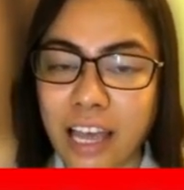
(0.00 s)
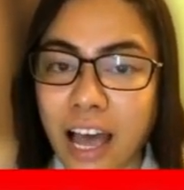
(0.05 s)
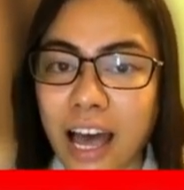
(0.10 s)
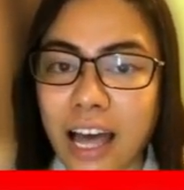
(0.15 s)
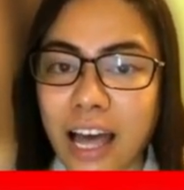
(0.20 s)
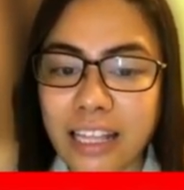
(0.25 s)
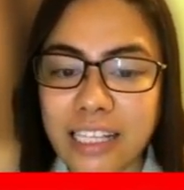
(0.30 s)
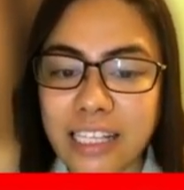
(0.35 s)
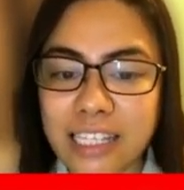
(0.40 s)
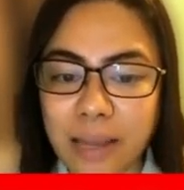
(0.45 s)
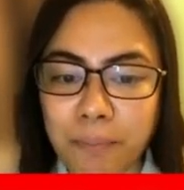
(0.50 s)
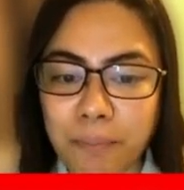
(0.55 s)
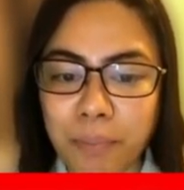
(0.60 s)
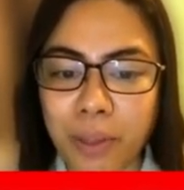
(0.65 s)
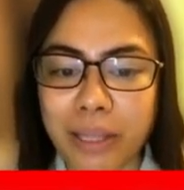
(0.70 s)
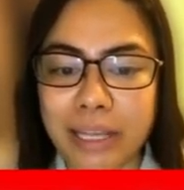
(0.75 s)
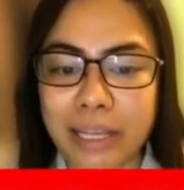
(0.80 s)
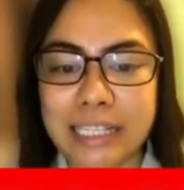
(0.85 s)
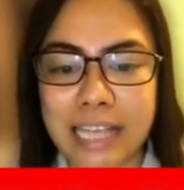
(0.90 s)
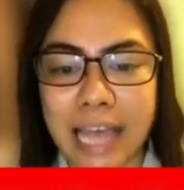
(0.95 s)
An
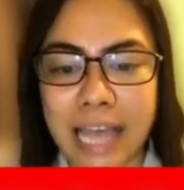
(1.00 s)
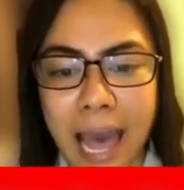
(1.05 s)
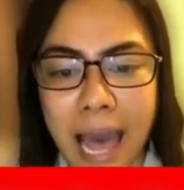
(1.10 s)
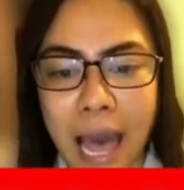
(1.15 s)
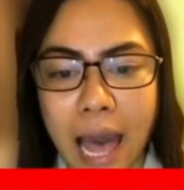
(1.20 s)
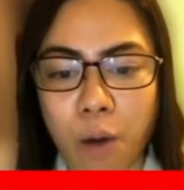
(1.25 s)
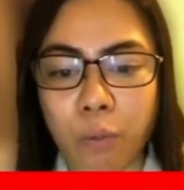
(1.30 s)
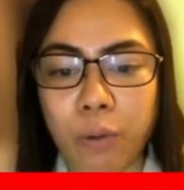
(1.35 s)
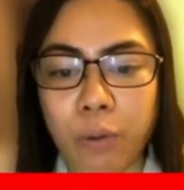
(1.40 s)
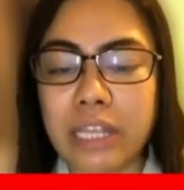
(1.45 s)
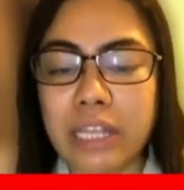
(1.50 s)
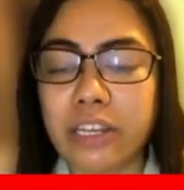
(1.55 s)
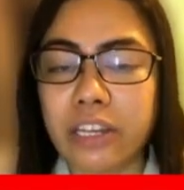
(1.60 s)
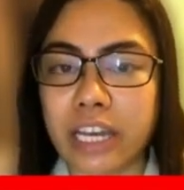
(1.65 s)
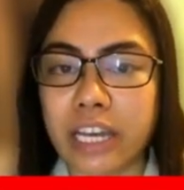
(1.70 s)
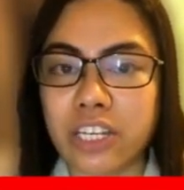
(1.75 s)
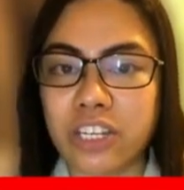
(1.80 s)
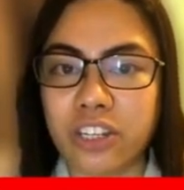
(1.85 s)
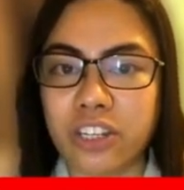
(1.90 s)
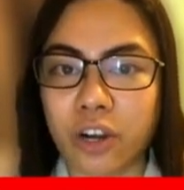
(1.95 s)
example is how we
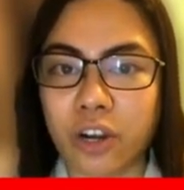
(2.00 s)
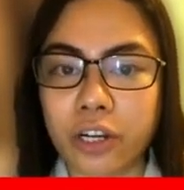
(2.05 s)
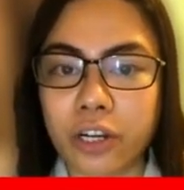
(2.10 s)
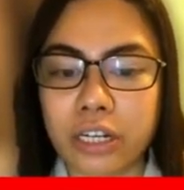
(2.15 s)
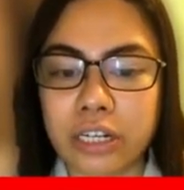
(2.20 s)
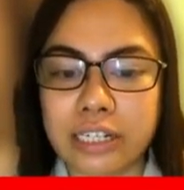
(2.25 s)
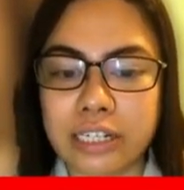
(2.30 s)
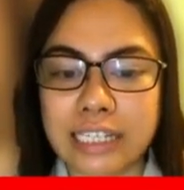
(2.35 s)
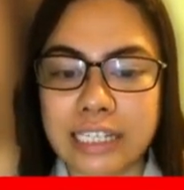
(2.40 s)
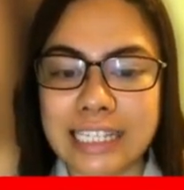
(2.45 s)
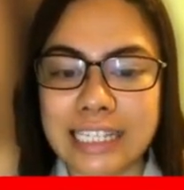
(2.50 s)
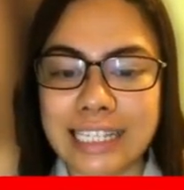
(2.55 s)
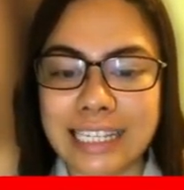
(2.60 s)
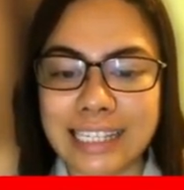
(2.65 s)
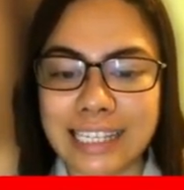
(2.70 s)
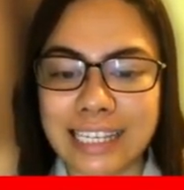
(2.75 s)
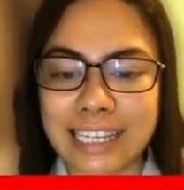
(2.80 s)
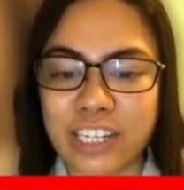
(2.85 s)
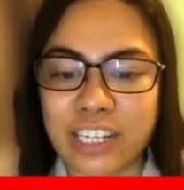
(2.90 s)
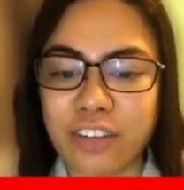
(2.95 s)
engage in our courses
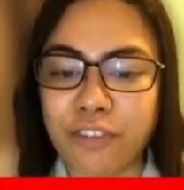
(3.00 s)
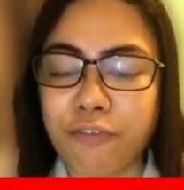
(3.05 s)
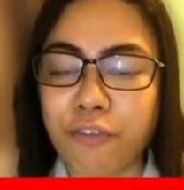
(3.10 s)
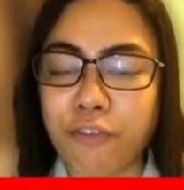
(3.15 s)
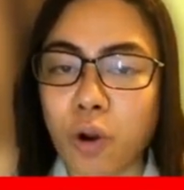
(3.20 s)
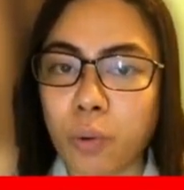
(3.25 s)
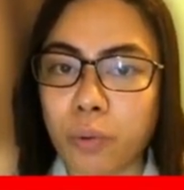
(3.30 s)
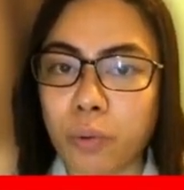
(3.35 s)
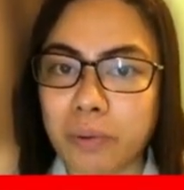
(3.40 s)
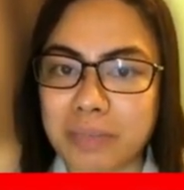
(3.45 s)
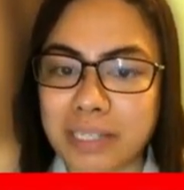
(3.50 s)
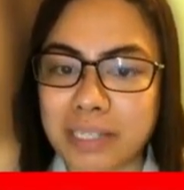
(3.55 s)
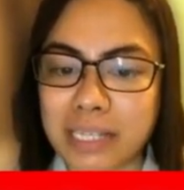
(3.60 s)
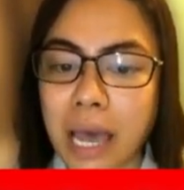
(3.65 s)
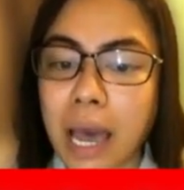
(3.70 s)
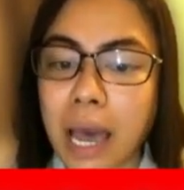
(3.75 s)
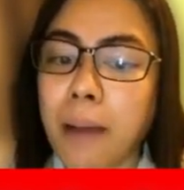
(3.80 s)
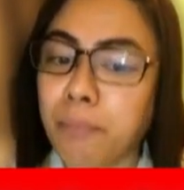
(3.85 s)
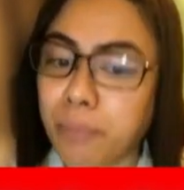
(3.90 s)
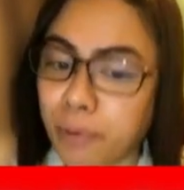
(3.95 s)
discussion forums,
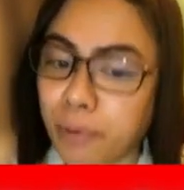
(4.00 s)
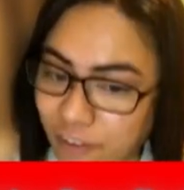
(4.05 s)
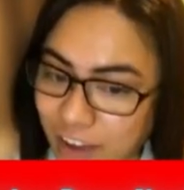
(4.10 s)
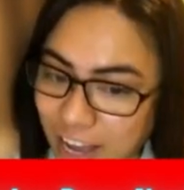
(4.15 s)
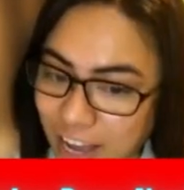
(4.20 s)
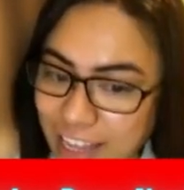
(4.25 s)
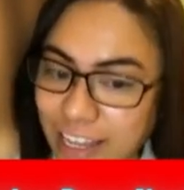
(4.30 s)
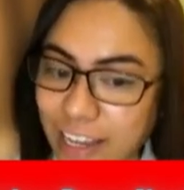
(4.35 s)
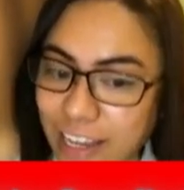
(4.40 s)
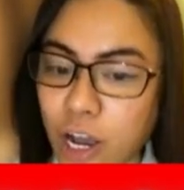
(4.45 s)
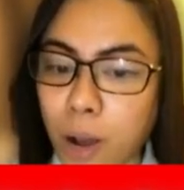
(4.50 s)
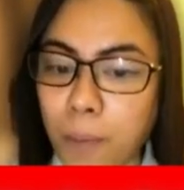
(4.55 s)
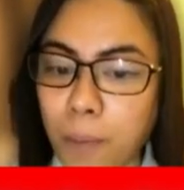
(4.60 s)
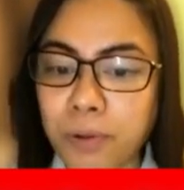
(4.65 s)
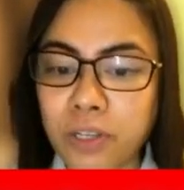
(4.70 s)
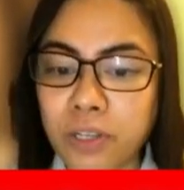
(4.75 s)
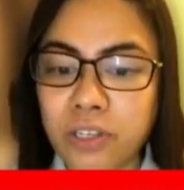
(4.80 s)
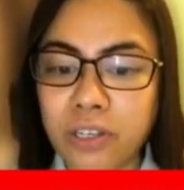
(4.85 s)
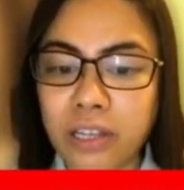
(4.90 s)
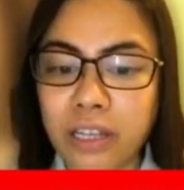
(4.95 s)
providing
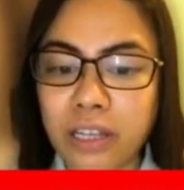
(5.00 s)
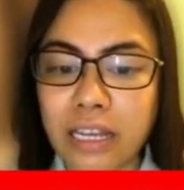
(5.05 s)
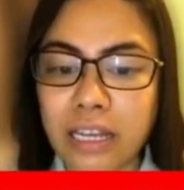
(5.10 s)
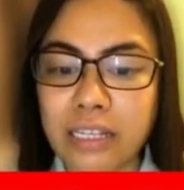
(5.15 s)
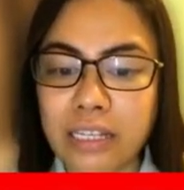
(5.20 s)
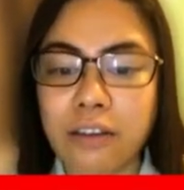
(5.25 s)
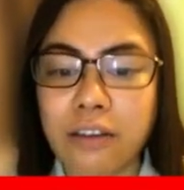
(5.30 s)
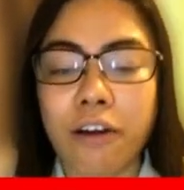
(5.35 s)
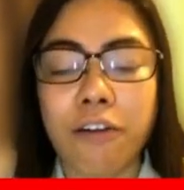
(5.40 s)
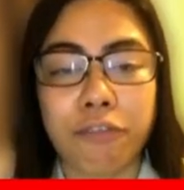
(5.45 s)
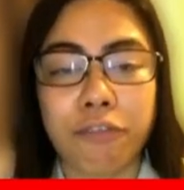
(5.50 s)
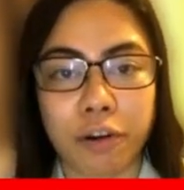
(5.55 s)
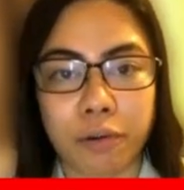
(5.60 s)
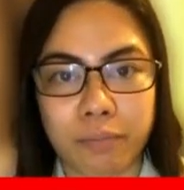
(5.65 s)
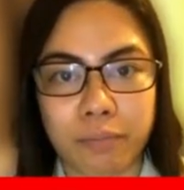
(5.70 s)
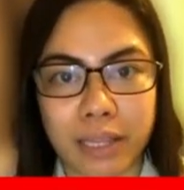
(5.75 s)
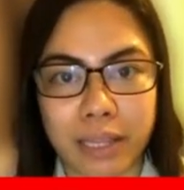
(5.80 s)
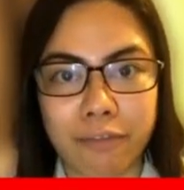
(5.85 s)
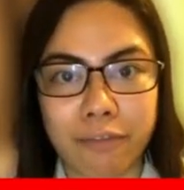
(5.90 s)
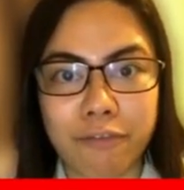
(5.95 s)
opportunities for
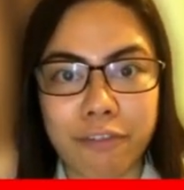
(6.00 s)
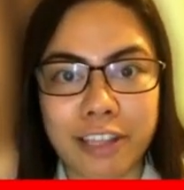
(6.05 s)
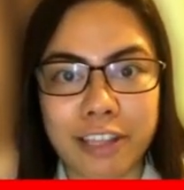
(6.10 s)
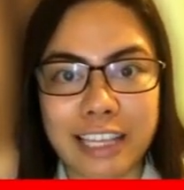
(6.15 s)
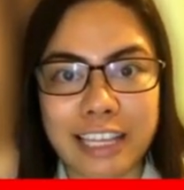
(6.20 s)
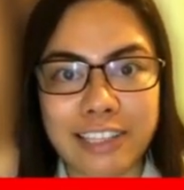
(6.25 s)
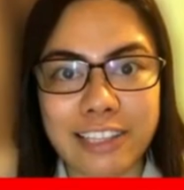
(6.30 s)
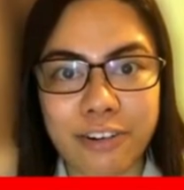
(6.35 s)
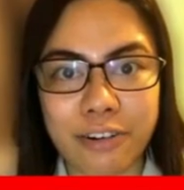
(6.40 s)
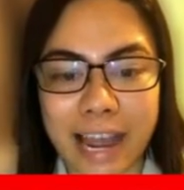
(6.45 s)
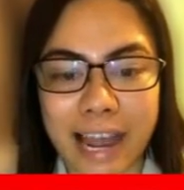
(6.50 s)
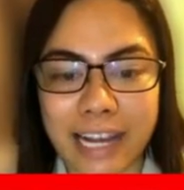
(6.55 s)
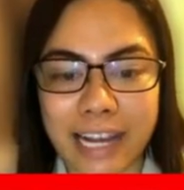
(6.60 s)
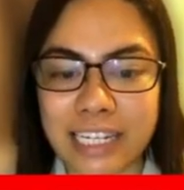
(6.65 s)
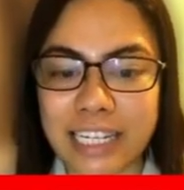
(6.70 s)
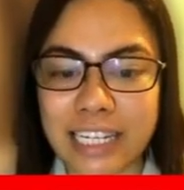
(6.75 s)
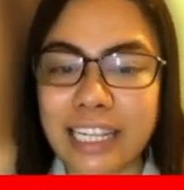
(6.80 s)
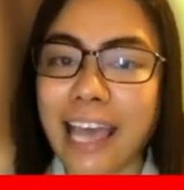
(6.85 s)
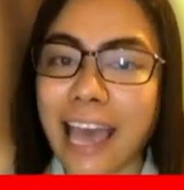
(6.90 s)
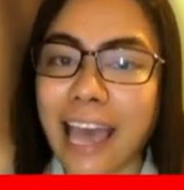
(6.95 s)
meaningful
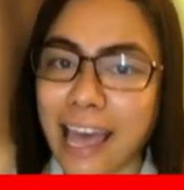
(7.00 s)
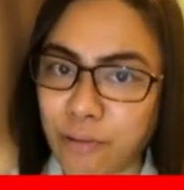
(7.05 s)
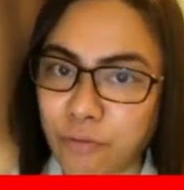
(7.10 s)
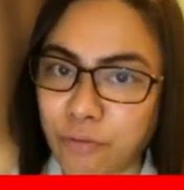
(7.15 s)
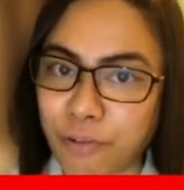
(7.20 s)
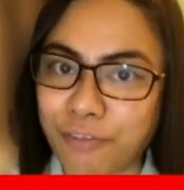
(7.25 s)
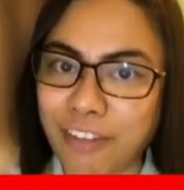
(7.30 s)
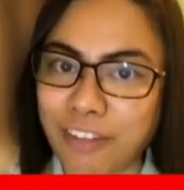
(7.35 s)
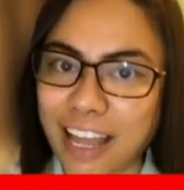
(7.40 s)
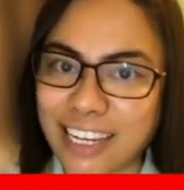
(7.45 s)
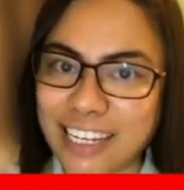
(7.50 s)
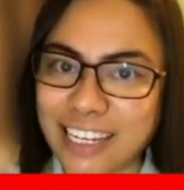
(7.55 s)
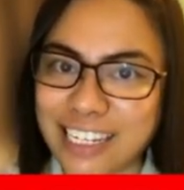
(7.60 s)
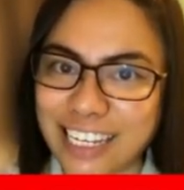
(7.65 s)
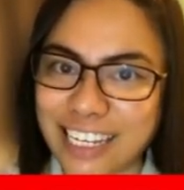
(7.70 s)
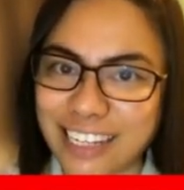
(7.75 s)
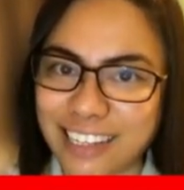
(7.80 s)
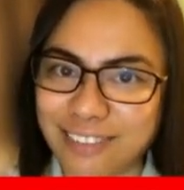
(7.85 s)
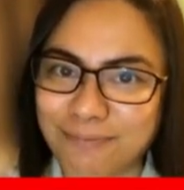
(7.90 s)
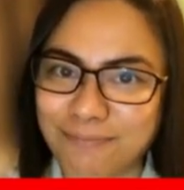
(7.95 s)
interaction and
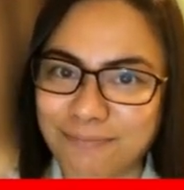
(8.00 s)
reflection.